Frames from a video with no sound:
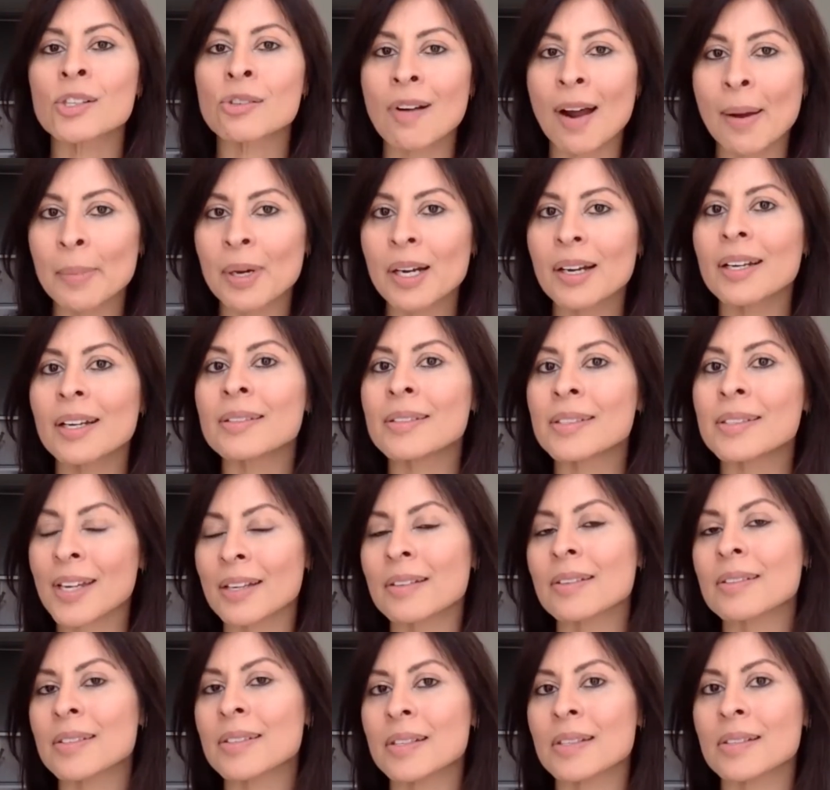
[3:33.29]
grammar and
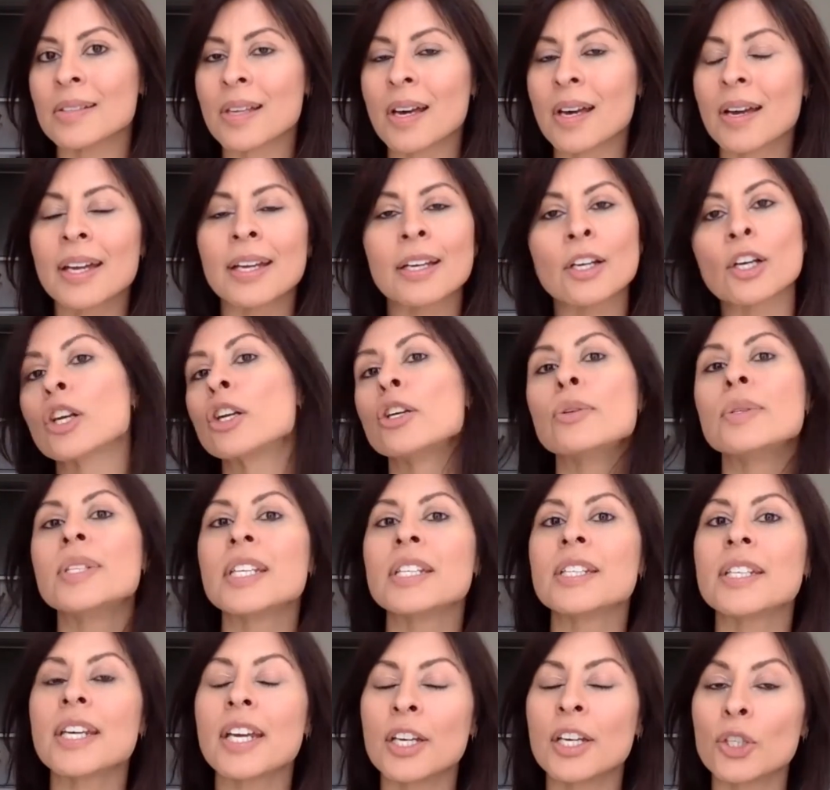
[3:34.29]
tenses that are
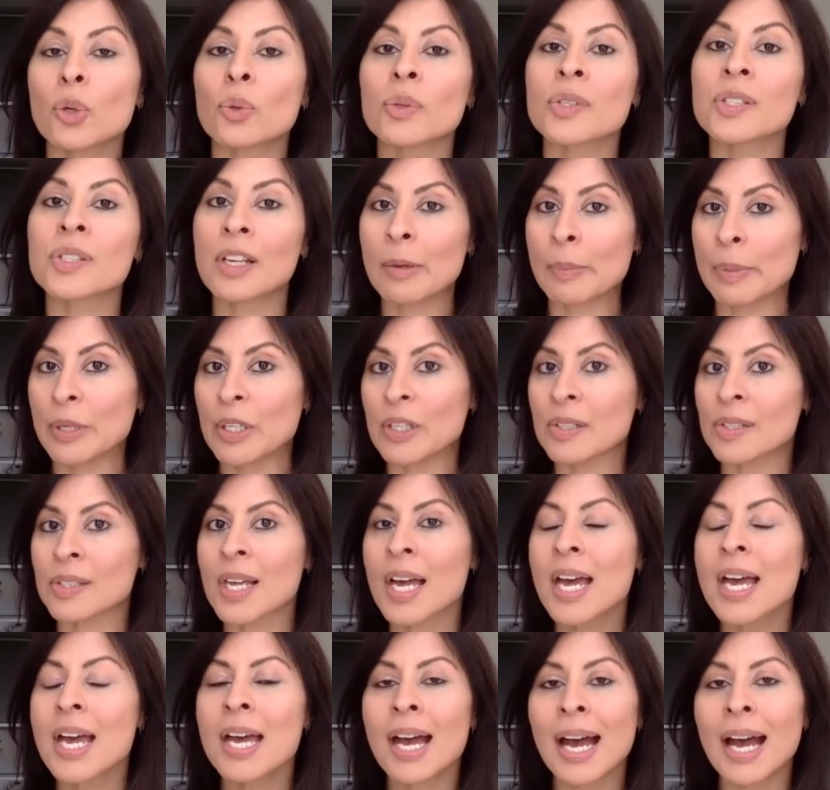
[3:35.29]
included in your syllabus